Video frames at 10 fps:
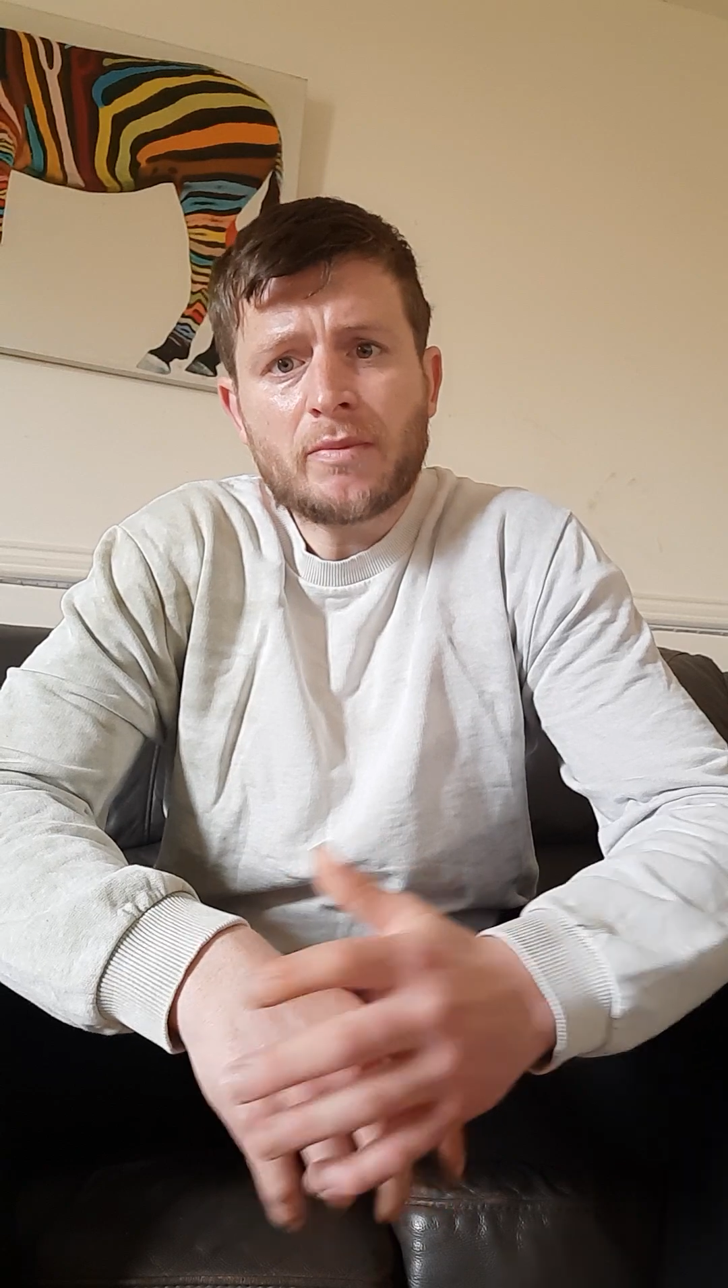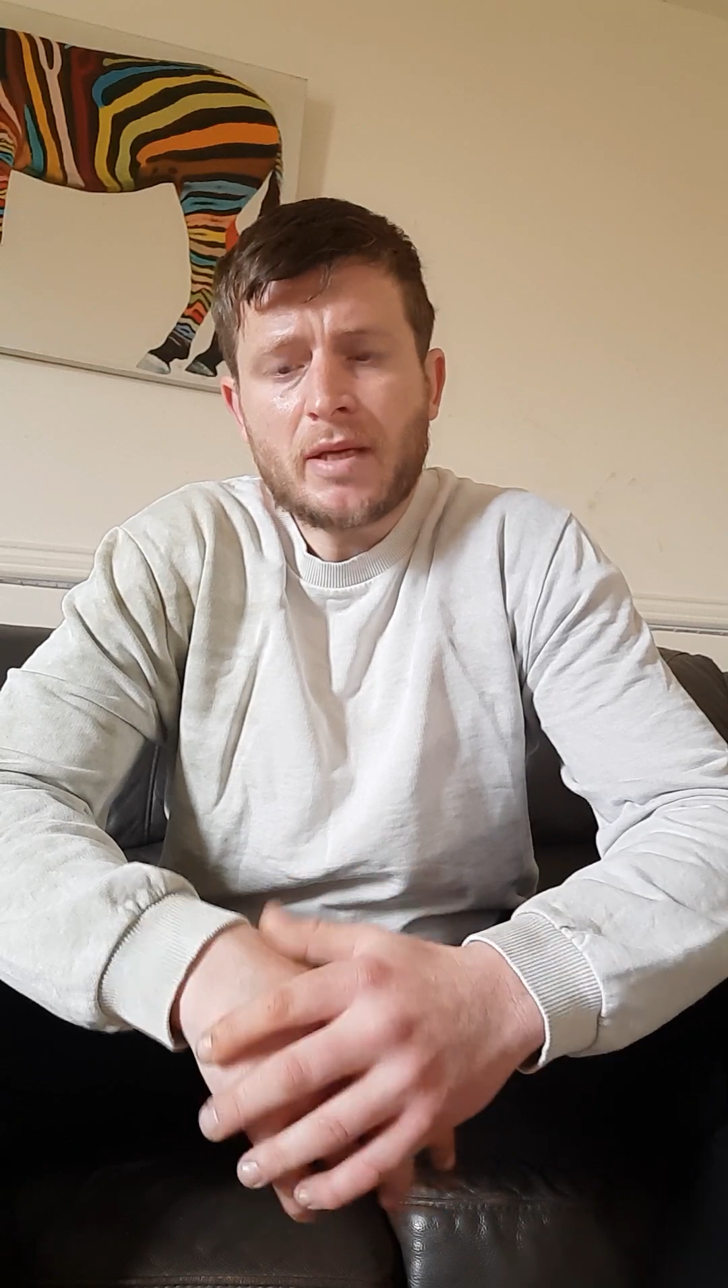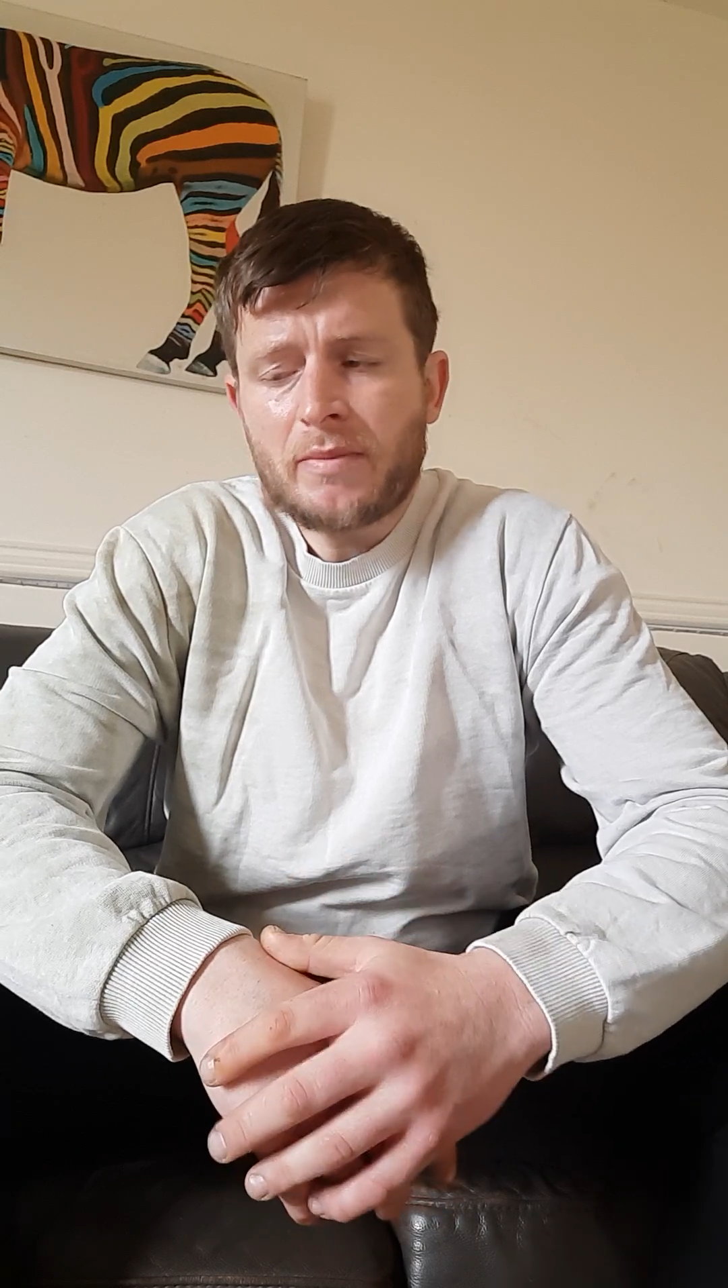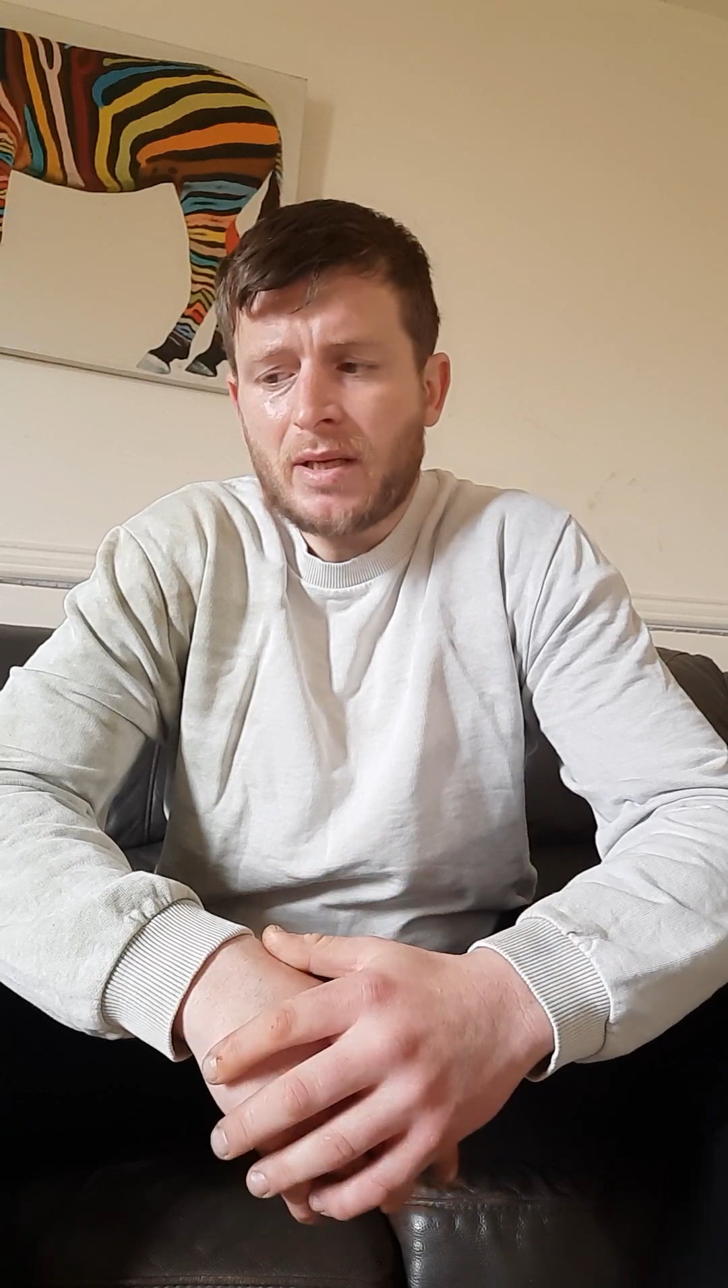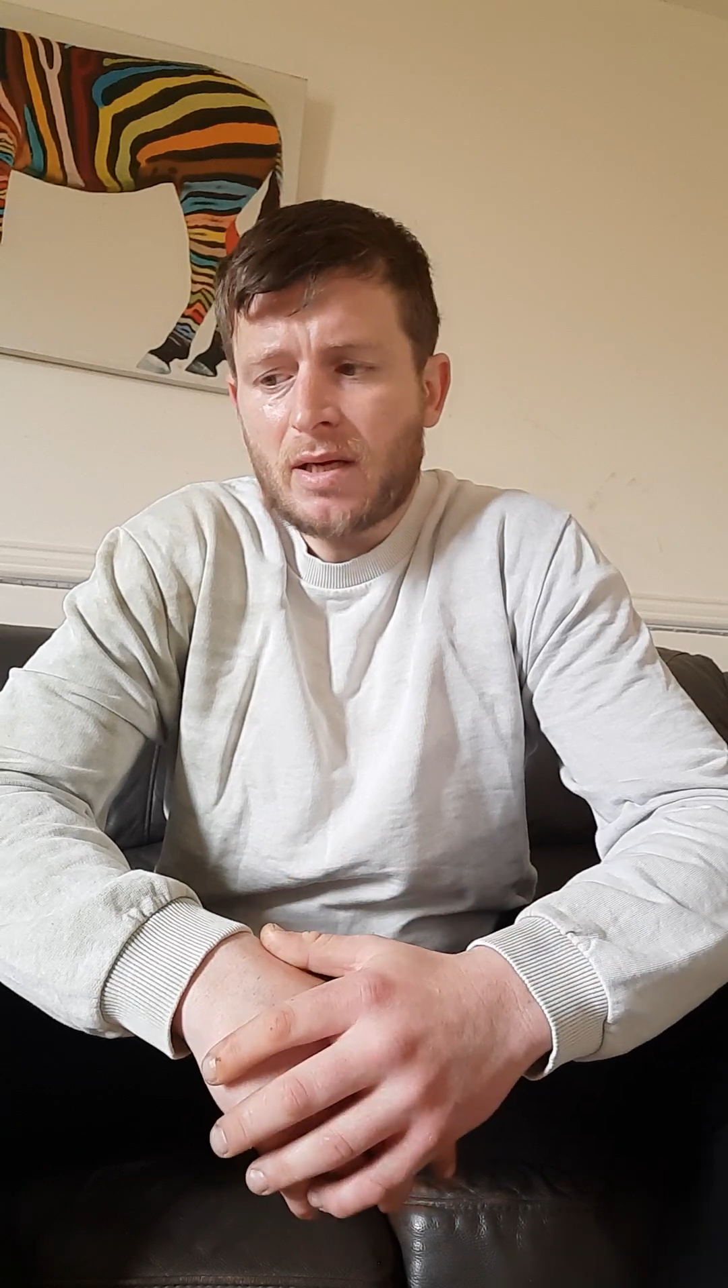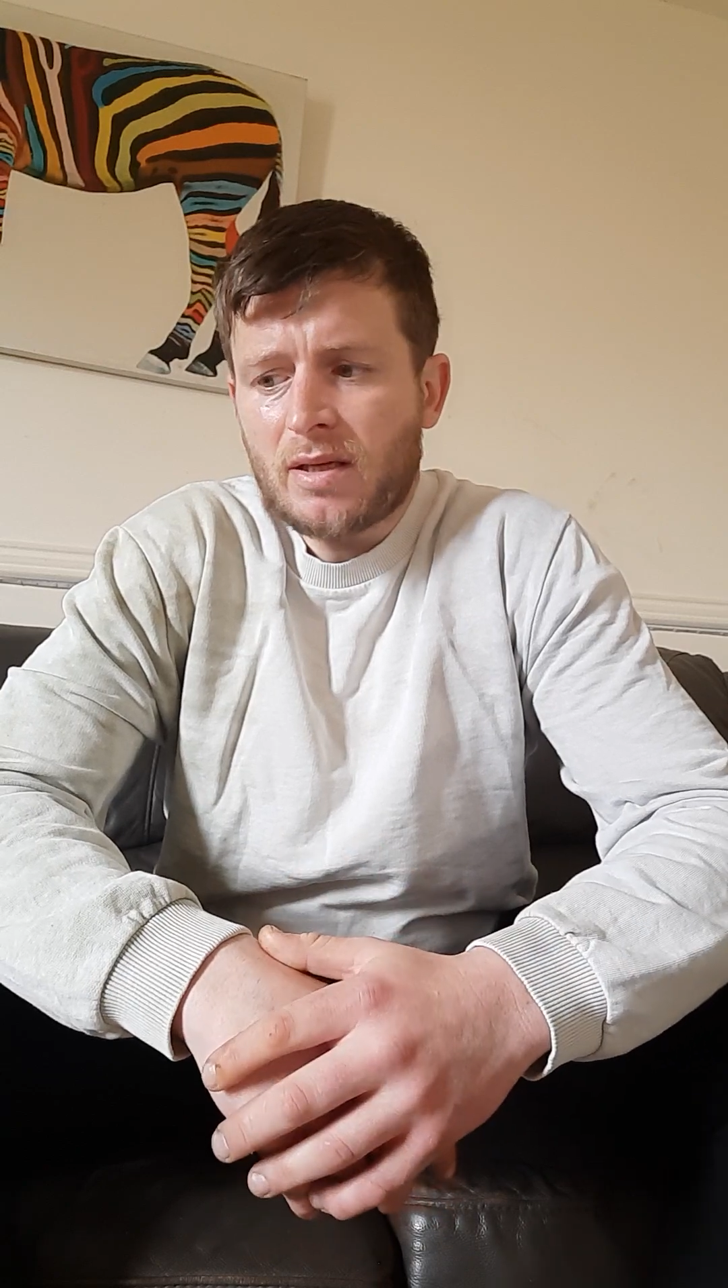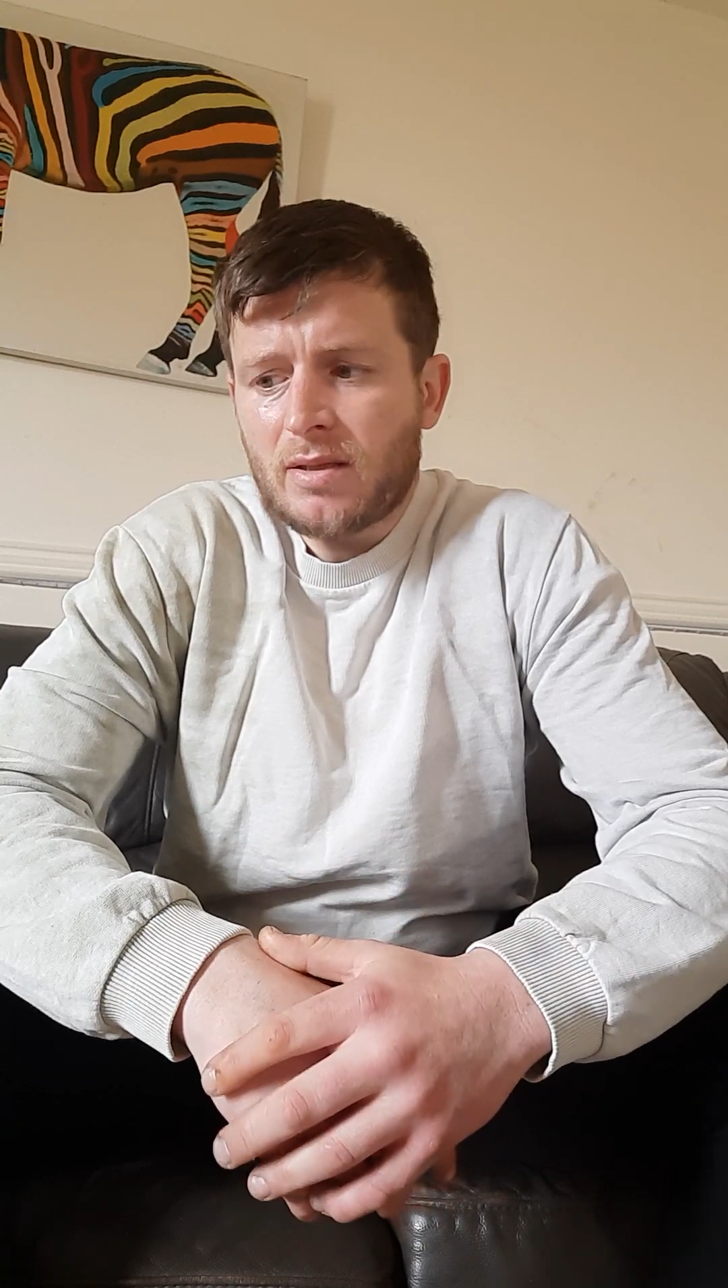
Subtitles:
he might be